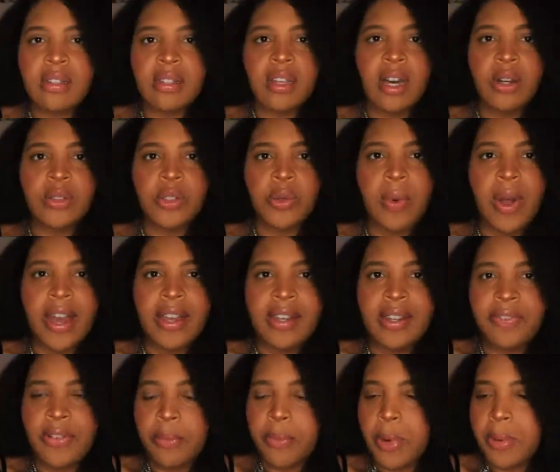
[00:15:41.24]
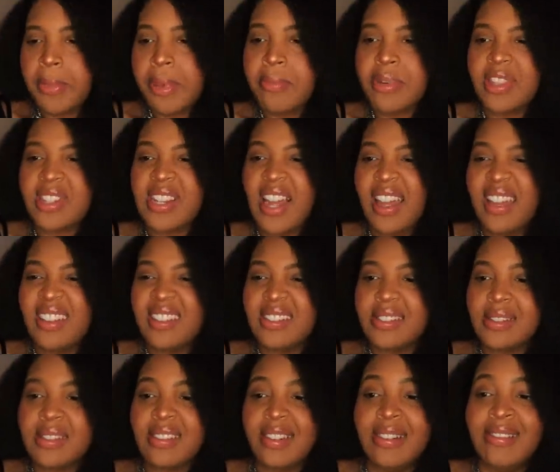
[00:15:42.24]
Coach Whitey from Remember the
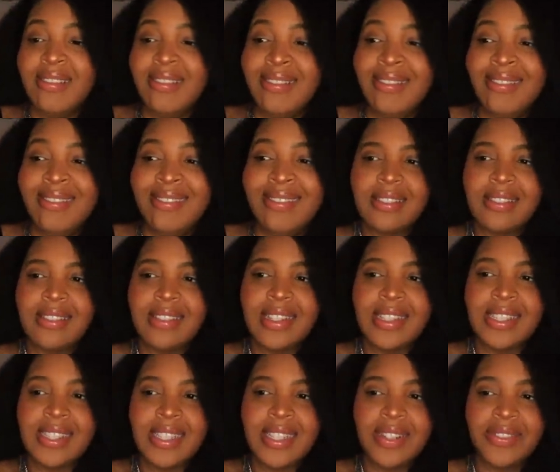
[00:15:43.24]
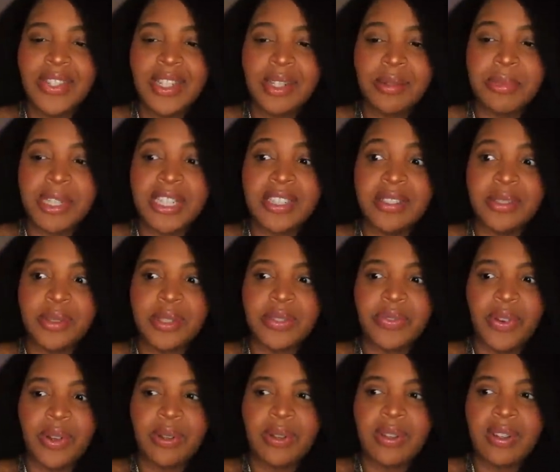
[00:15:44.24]
Titans. Let's see if he'll be
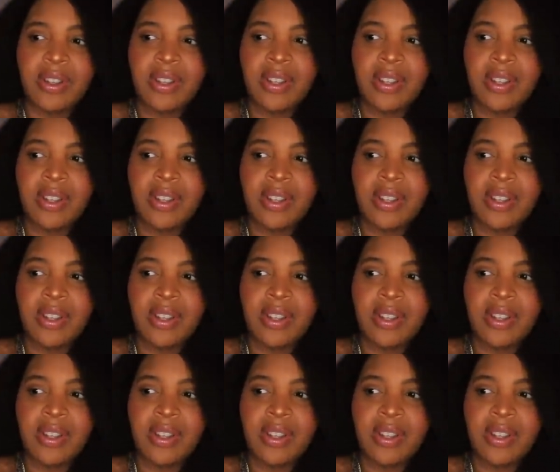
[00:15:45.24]
useful.